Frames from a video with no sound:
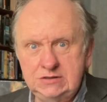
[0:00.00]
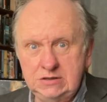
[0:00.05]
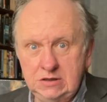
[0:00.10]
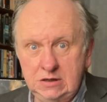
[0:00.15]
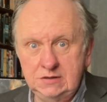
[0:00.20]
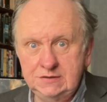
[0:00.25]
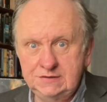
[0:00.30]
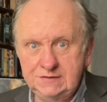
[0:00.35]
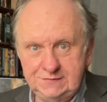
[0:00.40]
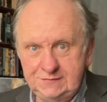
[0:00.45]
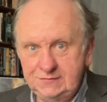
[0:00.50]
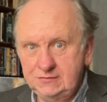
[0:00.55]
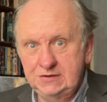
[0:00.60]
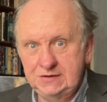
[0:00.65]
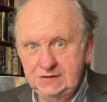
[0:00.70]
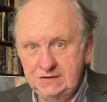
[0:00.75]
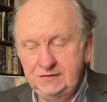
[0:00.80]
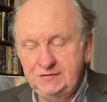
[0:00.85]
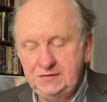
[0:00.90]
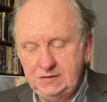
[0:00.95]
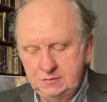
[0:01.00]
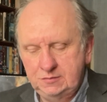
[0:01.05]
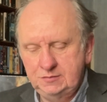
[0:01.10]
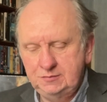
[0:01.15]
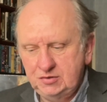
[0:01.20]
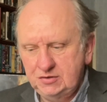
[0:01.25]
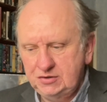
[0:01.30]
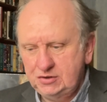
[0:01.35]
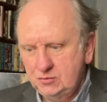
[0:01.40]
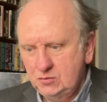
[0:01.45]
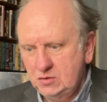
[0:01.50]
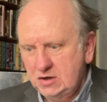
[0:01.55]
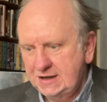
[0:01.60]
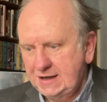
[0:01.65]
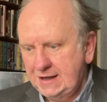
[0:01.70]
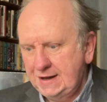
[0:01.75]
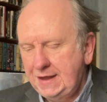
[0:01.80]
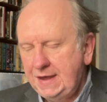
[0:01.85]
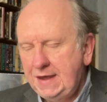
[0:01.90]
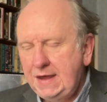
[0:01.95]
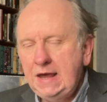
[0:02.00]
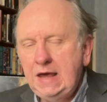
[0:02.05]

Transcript: chart for you if you put the work in.